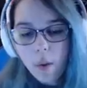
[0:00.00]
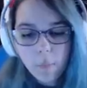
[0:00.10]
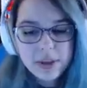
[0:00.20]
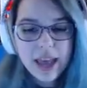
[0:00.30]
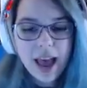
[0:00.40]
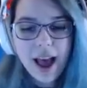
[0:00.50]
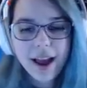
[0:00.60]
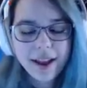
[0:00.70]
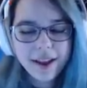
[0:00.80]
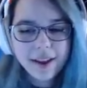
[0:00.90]
So I can
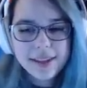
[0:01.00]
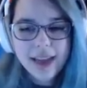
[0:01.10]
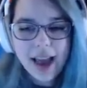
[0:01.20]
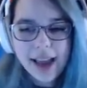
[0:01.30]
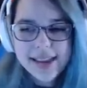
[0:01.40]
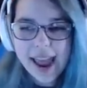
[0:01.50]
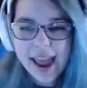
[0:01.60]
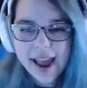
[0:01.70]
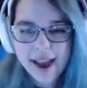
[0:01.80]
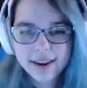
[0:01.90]
it? Yeah, I
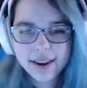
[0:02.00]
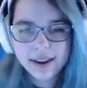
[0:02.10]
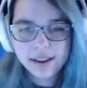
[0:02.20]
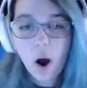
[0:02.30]
can.